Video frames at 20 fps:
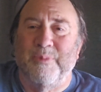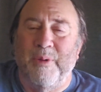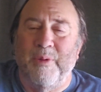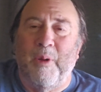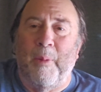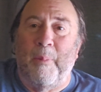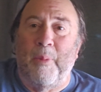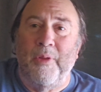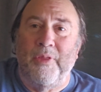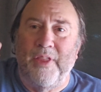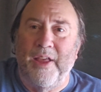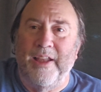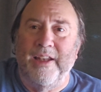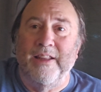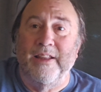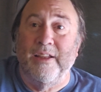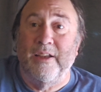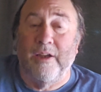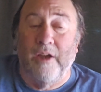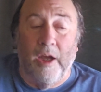Maybe I'll put that
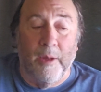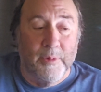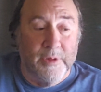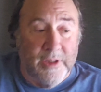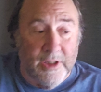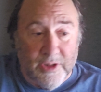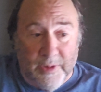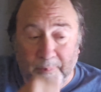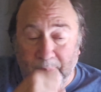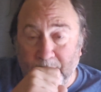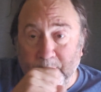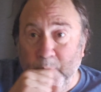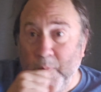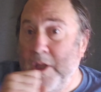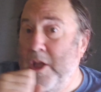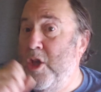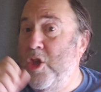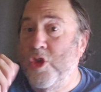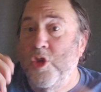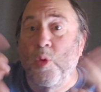in the comment section.
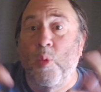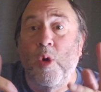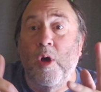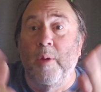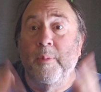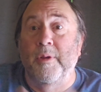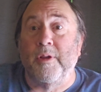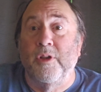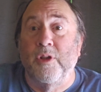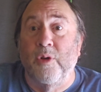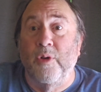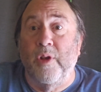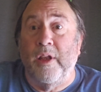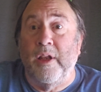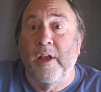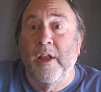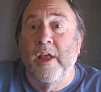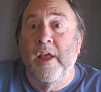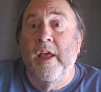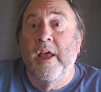You're welcome to
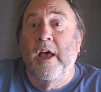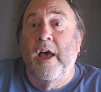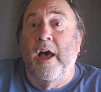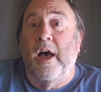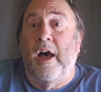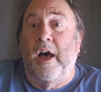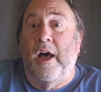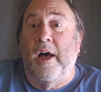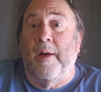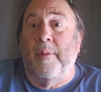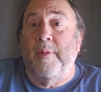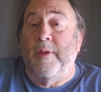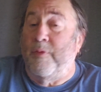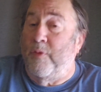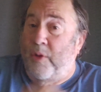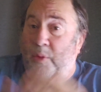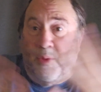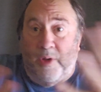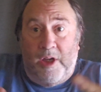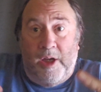donate. If you
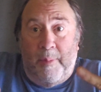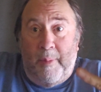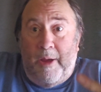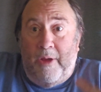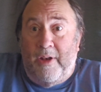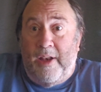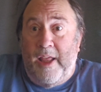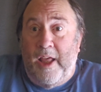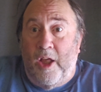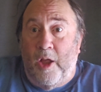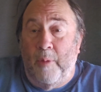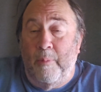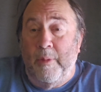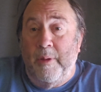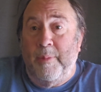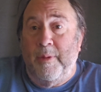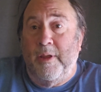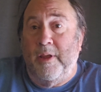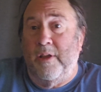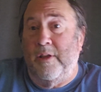don't want to come out and help,
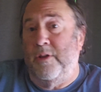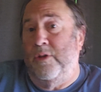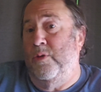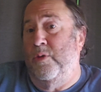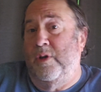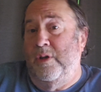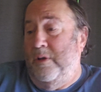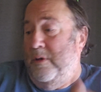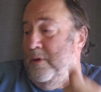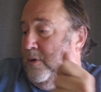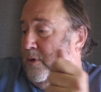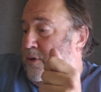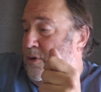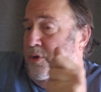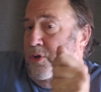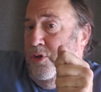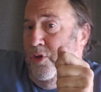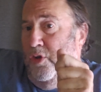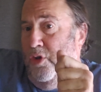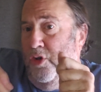maybe you can
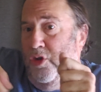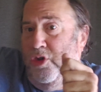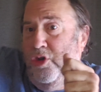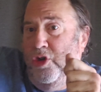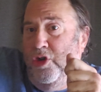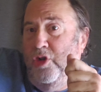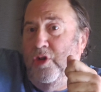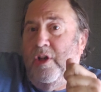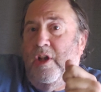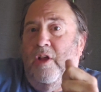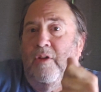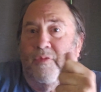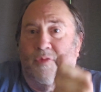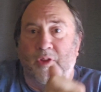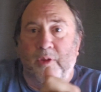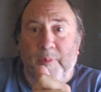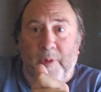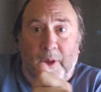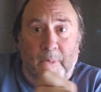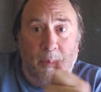and I'll
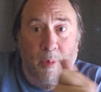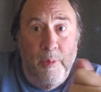film you.